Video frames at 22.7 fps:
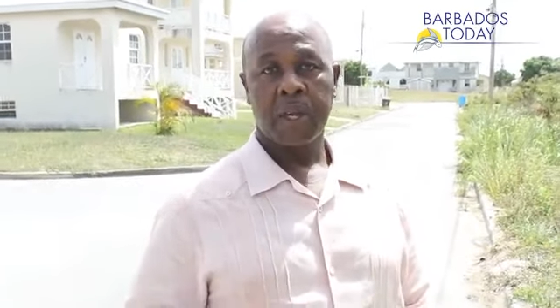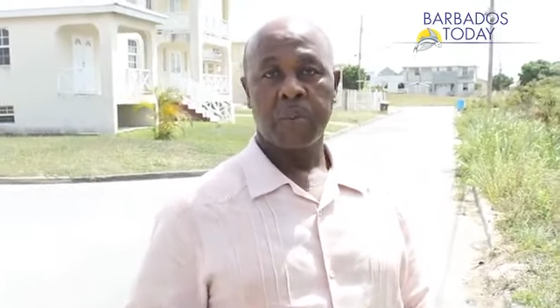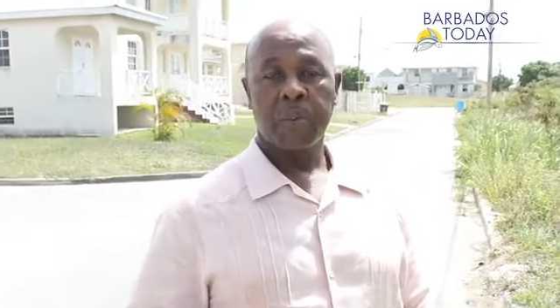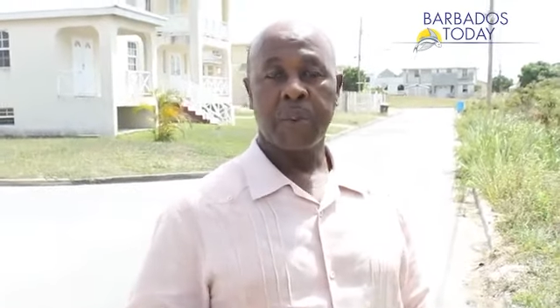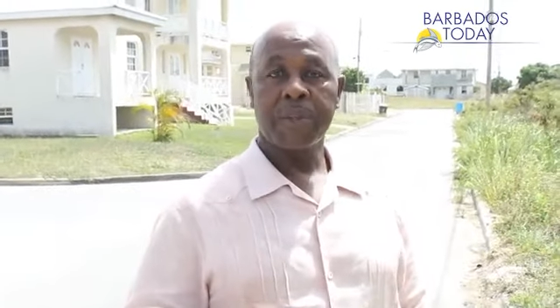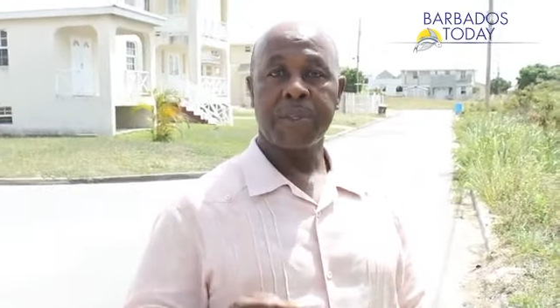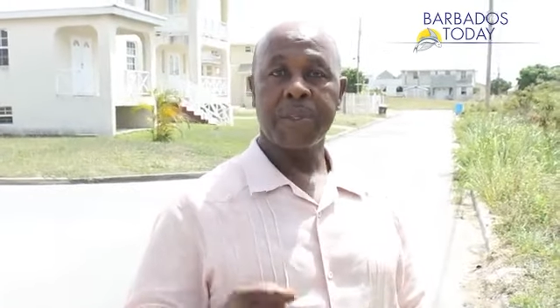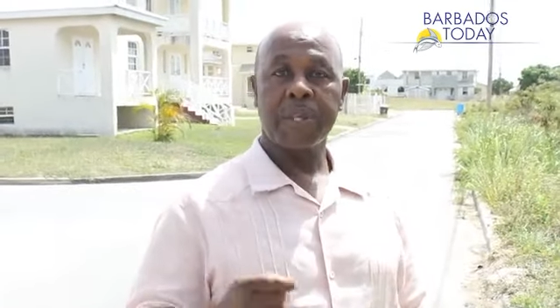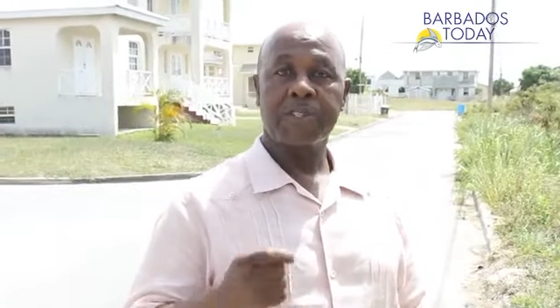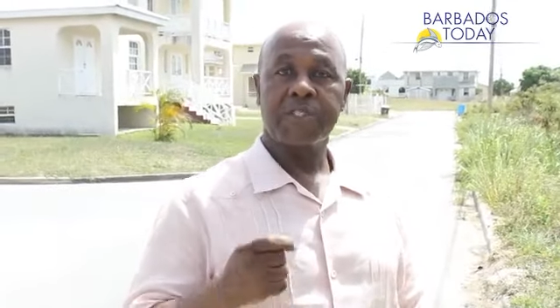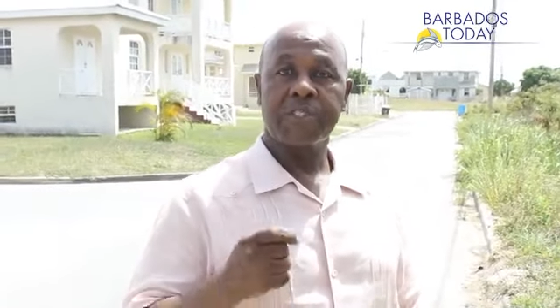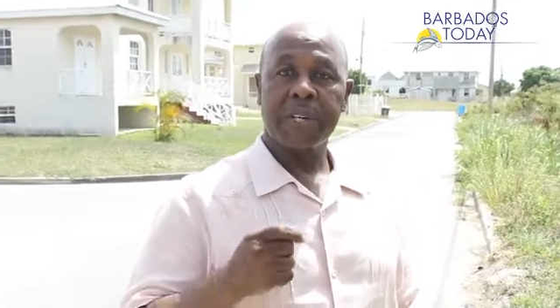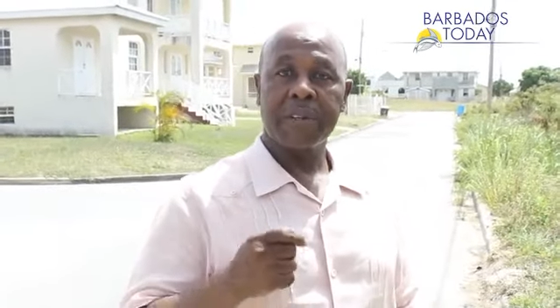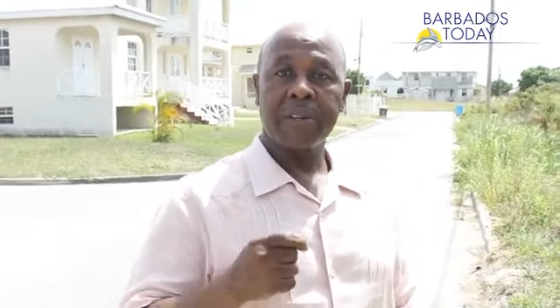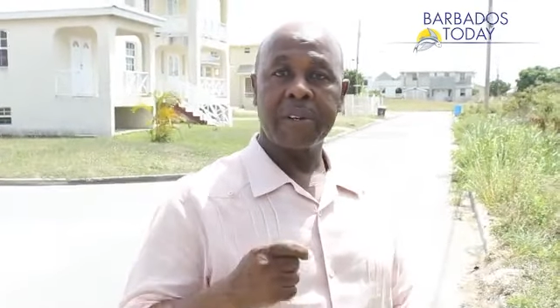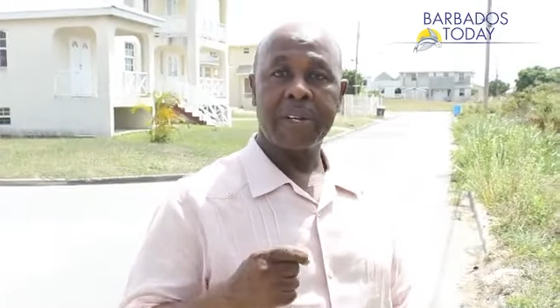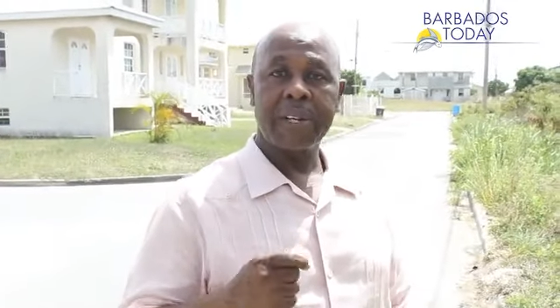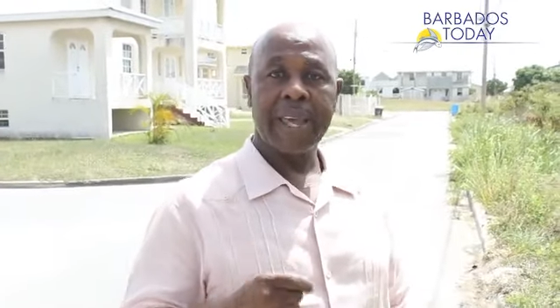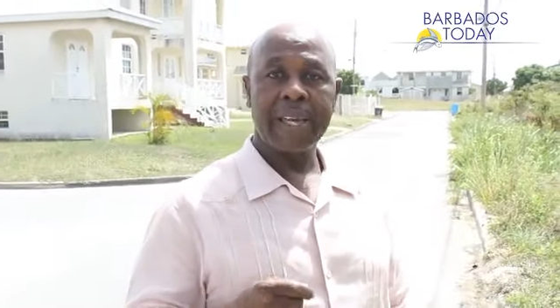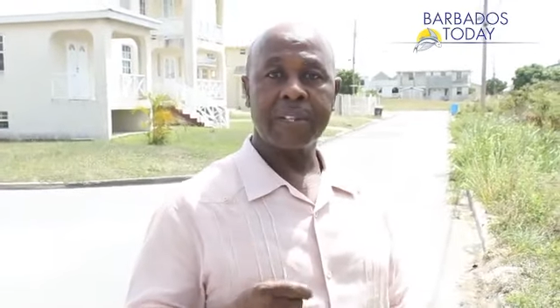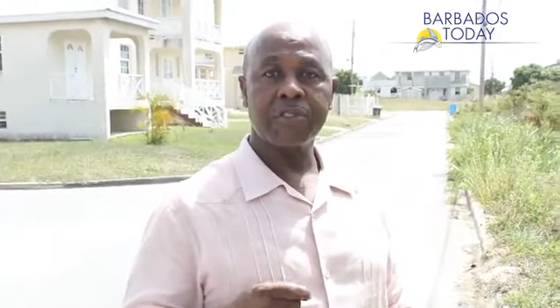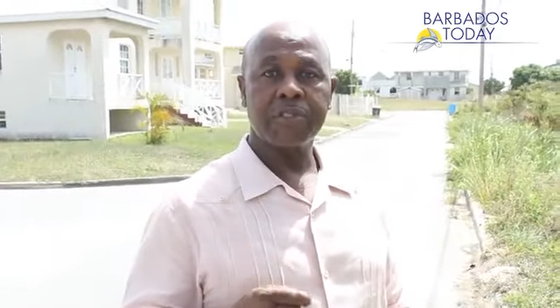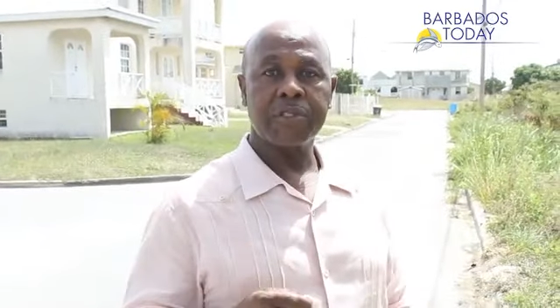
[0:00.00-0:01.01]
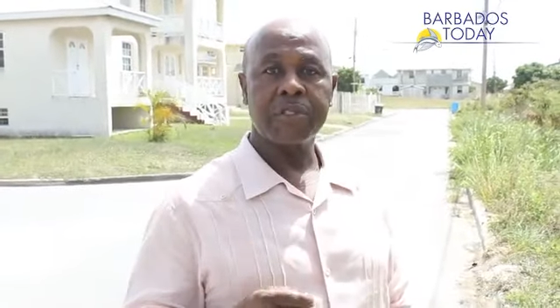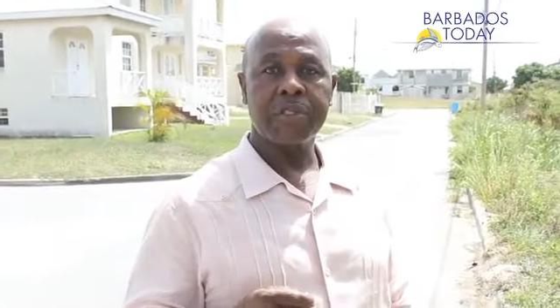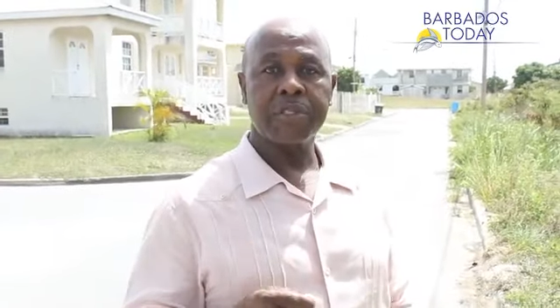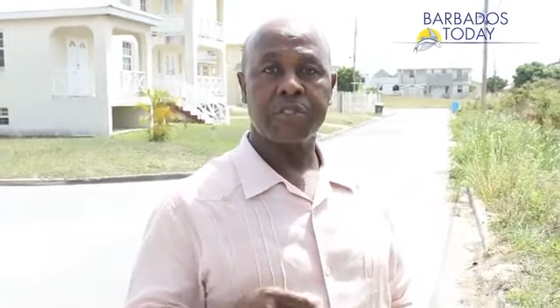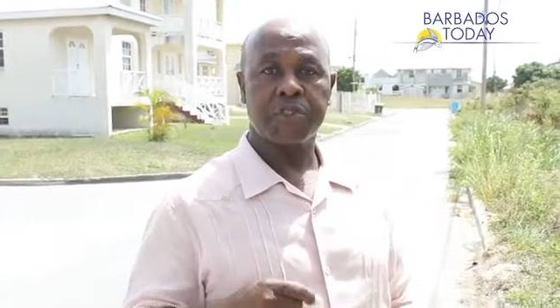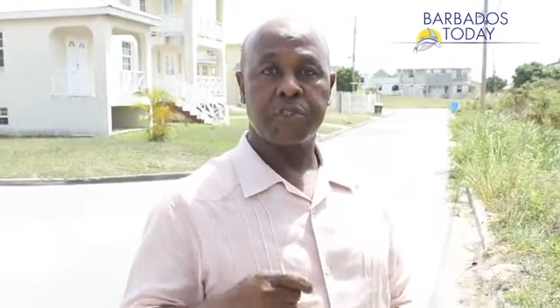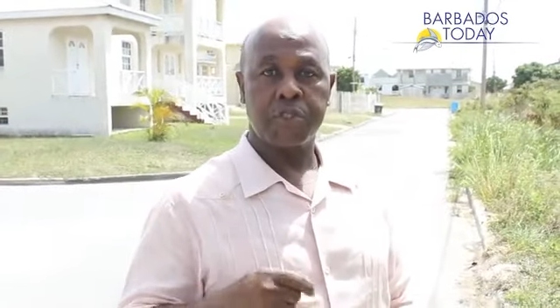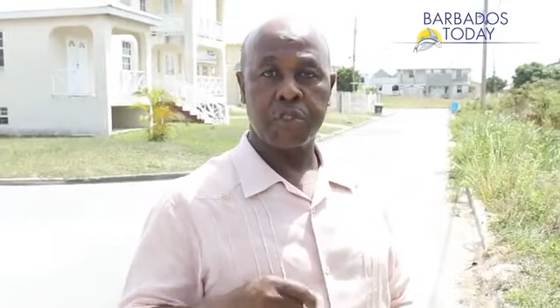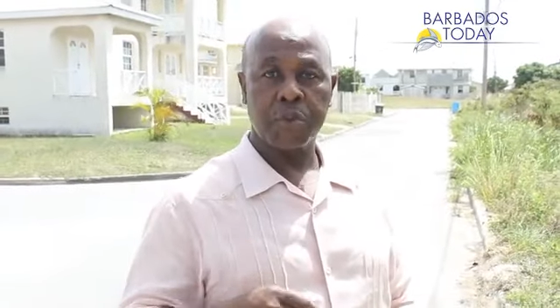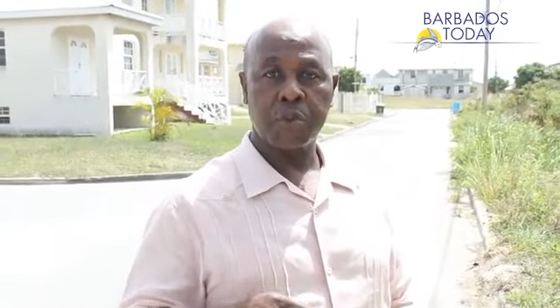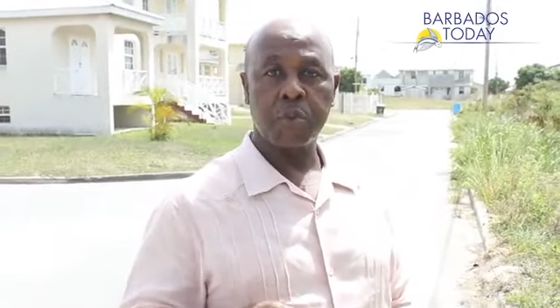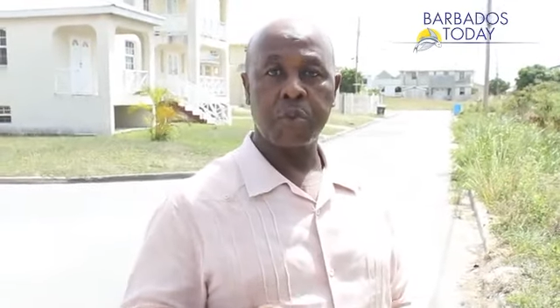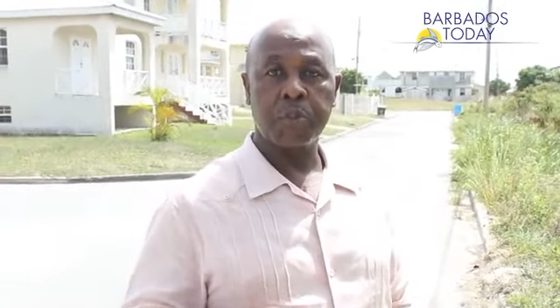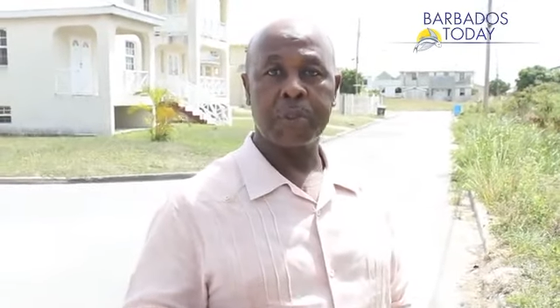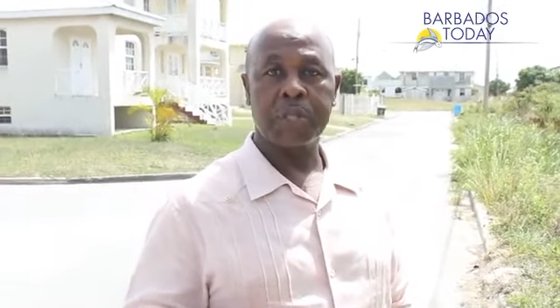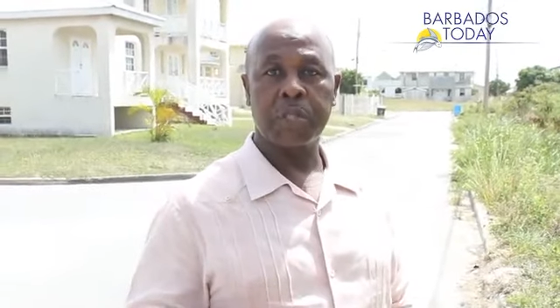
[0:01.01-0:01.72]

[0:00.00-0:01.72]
With general elections due